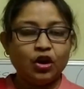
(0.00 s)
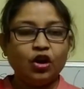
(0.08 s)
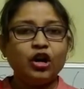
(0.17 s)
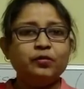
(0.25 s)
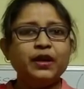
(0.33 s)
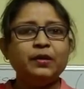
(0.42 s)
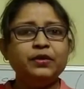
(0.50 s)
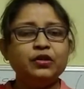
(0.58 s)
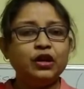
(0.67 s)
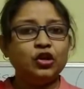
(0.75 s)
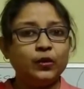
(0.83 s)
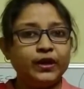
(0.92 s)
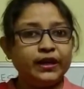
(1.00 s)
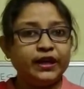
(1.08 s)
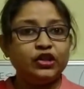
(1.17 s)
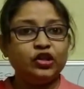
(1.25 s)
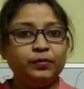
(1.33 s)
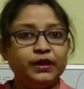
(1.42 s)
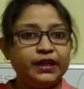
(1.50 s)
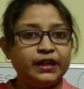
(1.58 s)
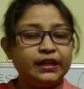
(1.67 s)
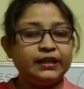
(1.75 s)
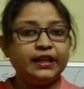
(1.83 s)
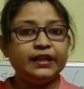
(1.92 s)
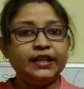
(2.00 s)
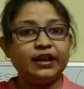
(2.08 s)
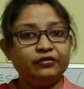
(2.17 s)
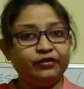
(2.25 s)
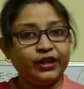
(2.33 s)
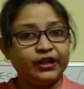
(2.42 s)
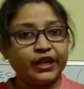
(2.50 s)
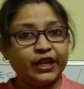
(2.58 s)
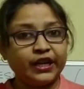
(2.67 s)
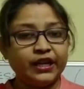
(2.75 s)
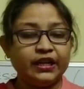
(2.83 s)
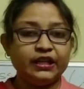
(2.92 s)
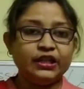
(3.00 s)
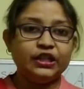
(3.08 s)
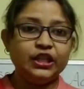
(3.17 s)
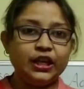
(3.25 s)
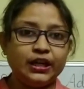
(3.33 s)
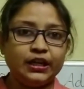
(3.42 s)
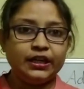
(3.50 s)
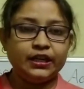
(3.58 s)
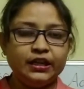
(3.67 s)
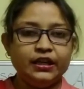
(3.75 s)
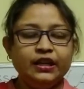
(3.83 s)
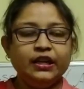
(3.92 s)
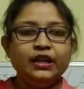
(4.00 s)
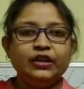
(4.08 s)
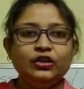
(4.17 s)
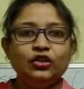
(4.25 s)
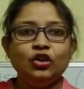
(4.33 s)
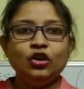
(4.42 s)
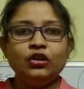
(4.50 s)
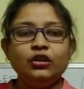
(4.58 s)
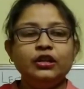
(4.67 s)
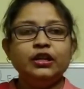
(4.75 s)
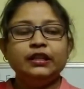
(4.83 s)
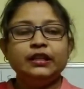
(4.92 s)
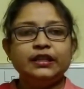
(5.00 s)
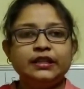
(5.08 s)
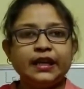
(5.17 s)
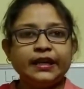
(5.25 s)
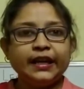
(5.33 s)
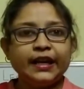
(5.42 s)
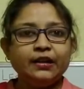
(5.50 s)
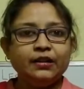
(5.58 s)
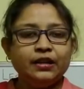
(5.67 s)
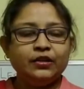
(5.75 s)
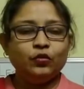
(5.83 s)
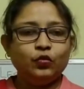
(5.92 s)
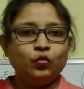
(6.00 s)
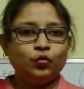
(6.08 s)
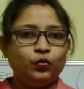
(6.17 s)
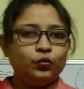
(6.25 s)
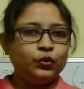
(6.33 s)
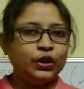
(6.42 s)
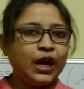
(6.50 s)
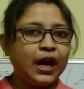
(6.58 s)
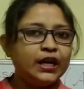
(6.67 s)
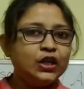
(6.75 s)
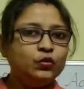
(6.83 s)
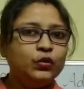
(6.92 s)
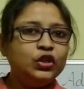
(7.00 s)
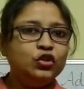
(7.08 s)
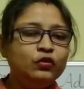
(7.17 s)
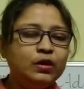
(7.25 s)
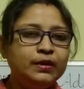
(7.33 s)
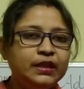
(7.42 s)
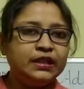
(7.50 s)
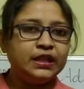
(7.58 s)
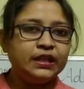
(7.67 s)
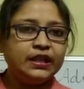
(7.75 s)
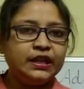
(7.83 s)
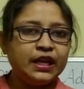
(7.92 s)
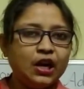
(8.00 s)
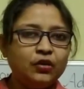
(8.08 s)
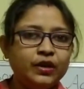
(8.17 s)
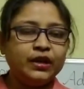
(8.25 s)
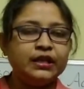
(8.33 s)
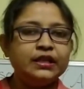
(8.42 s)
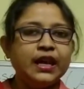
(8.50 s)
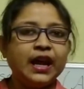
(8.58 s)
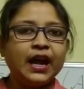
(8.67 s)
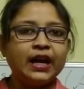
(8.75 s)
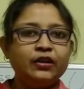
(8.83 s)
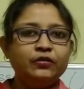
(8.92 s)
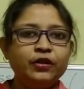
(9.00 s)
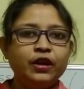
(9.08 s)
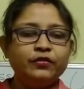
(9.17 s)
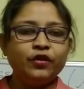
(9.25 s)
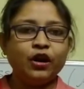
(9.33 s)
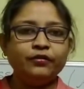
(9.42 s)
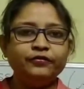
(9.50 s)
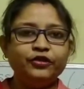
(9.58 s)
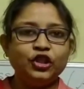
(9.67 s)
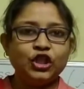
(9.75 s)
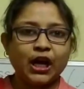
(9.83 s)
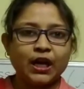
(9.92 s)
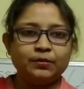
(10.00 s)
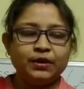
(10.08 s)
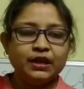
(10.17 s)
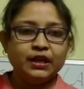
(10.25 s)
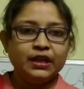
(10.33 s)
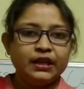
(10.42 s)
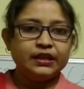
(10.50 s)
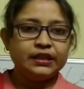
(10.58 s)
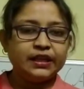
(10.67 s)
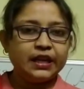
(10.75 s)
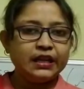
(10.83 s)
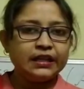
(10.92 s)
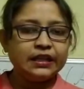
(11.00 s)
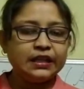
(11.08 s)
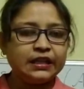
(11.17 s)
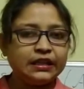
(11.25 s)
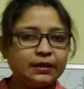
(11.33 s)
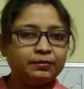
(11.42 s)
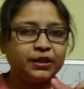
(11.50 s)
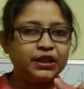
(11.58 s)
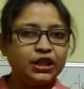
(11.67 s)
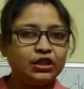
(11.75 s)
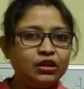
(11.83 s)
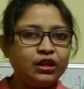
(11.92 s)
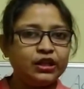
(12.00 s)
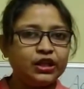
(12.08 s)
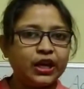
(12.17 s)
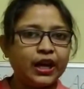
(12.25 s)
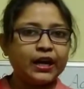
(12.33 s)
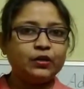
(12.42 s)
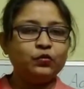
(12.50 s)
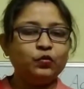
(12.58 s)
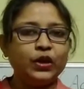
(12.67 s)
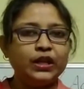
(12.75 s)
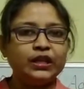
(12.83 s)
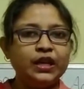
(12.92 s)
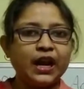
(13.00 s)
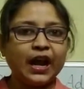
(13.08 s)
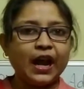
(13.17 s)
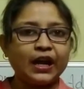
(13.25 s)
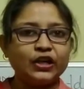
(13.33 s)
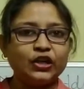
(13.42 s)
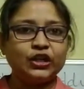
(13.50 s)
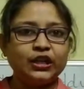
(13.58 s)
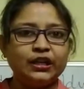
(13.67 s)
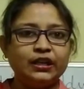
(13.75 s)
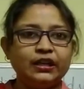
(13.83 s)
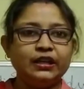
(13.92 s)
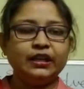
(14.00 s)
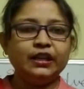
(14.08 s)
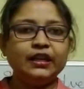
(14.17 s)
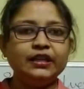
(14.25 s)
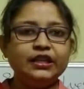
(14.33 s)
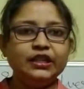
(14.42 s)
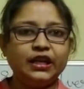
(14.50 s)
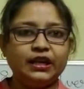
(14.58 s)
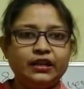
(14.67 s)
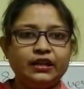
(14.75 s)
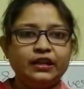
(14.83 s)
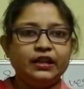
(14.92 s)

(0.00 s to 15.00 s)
Or maybe you are doing it repeatedly, that is every day, daily. So the second kind which you will be studying now is adverb of time. It tells us a particular time when the action is done.